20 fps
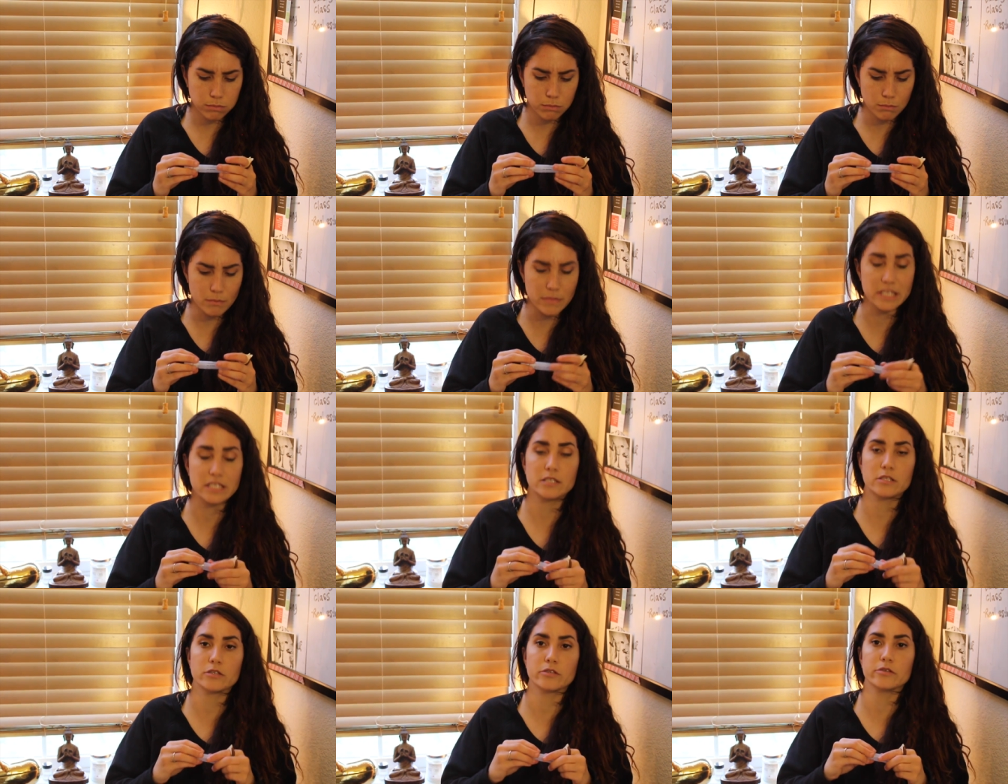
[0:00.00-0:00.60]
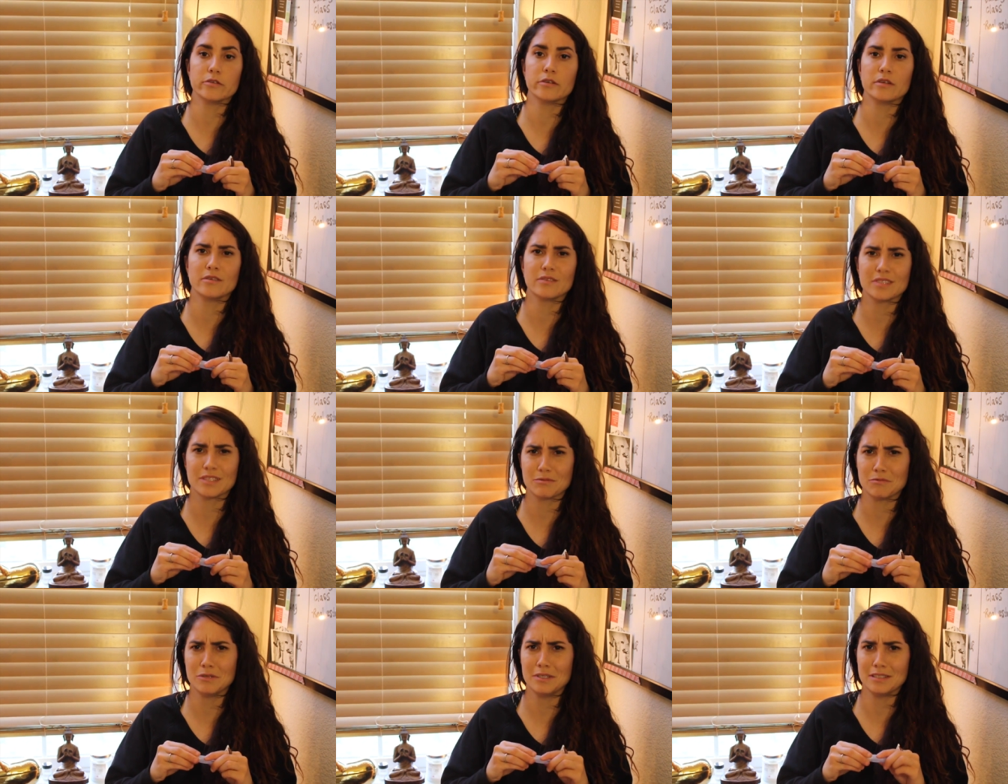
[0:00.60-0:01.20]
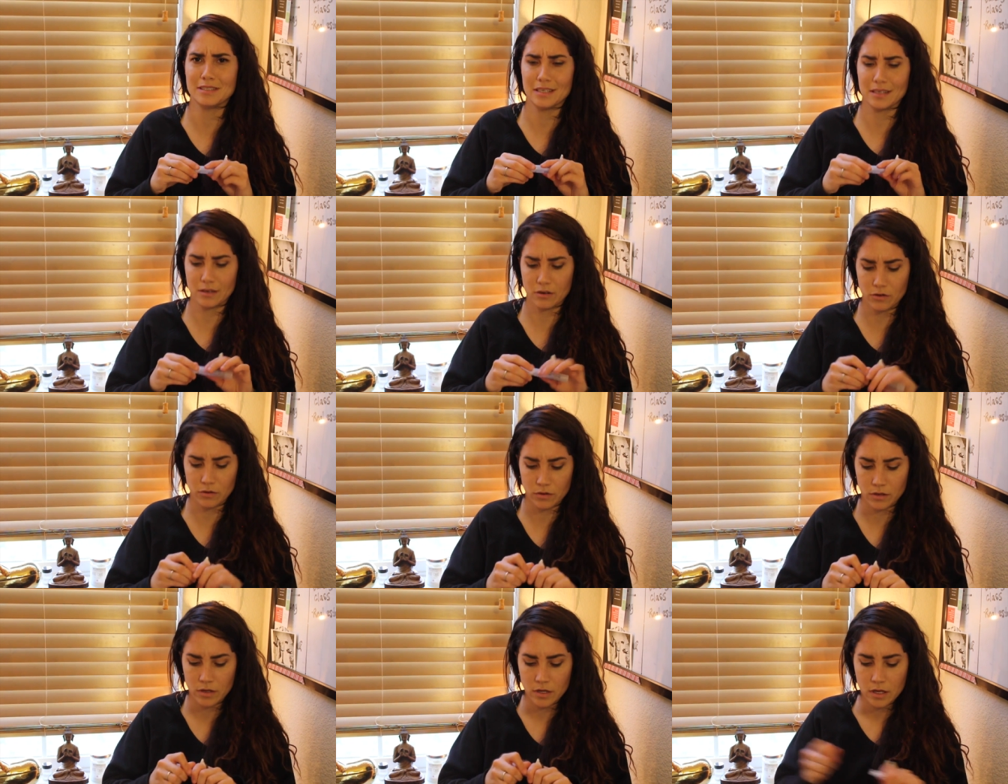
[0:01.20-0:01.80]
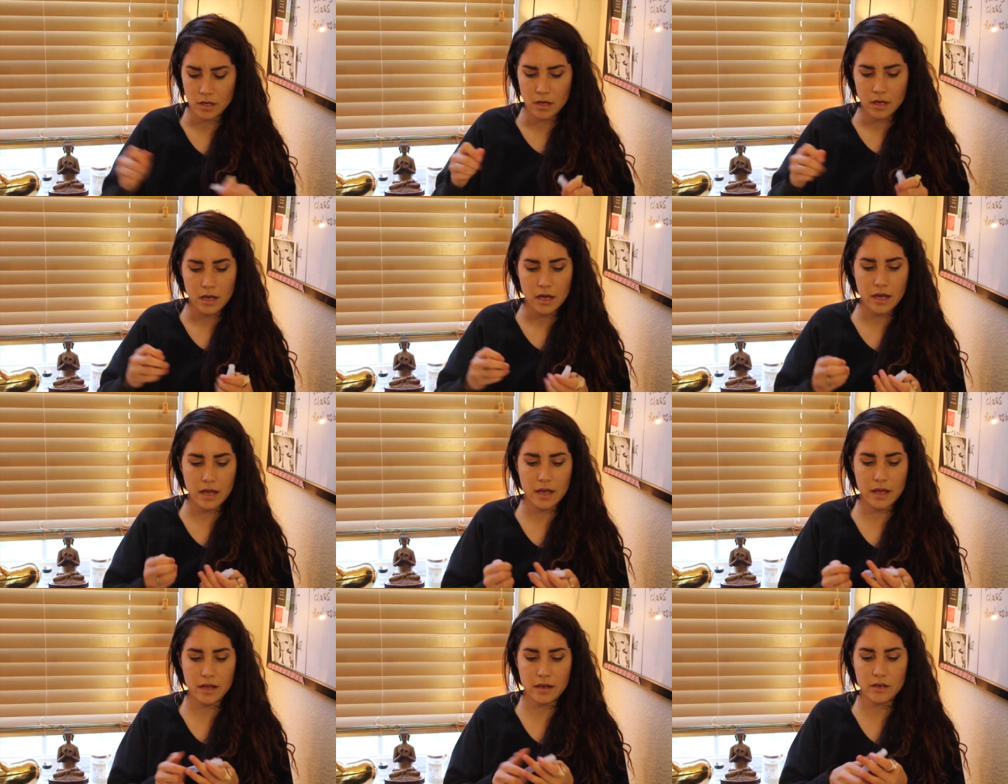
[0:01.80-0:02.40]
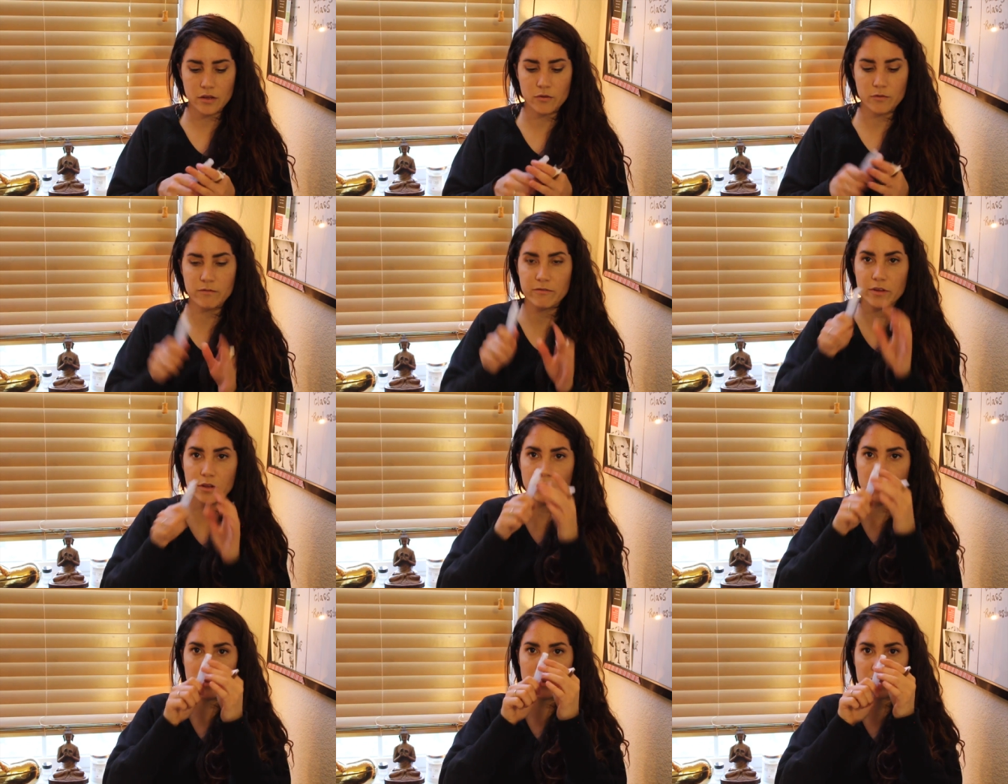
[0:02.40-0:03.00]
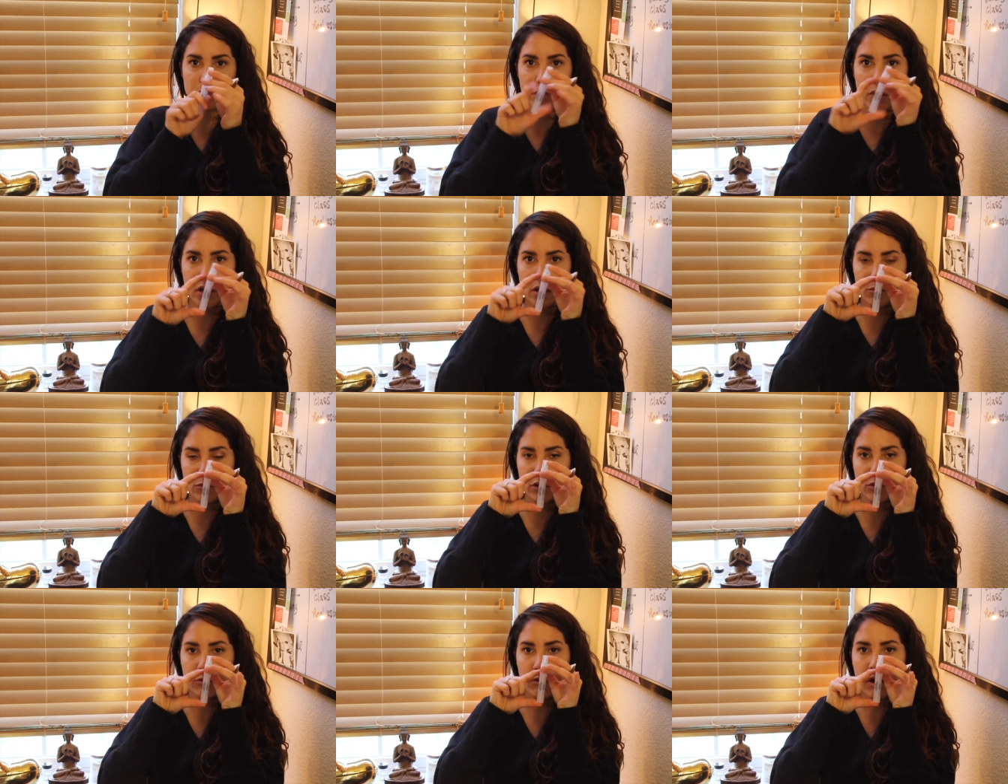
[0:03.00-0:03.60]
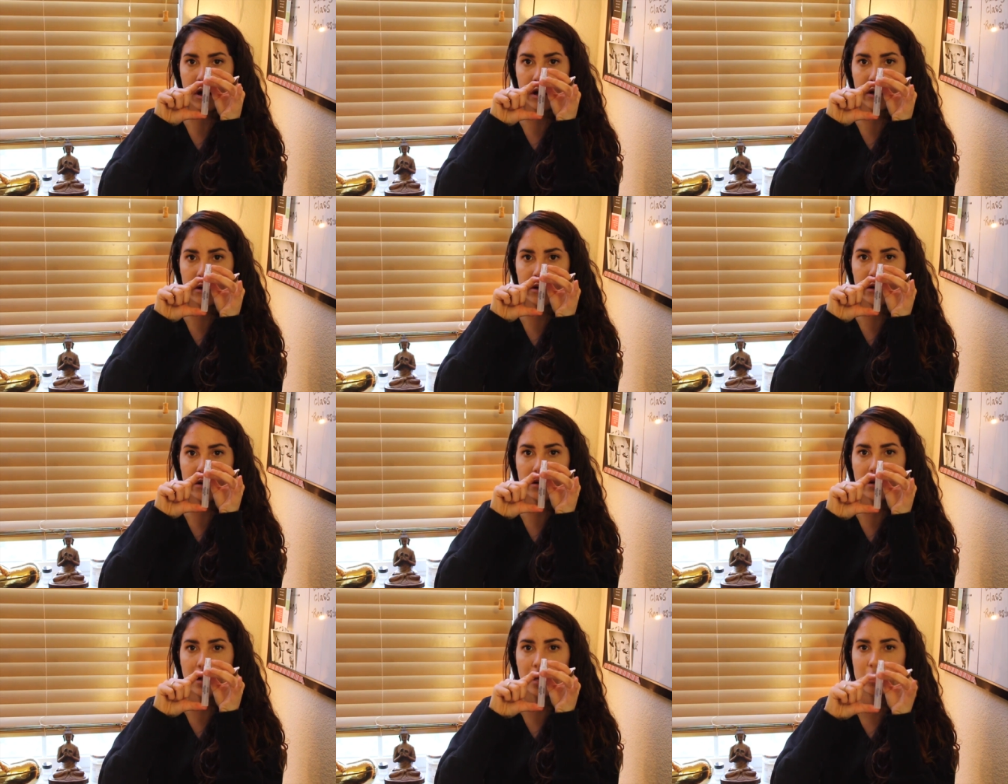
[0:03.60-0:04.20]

Mister. I was like, what is that called? And you fill this bottom with water.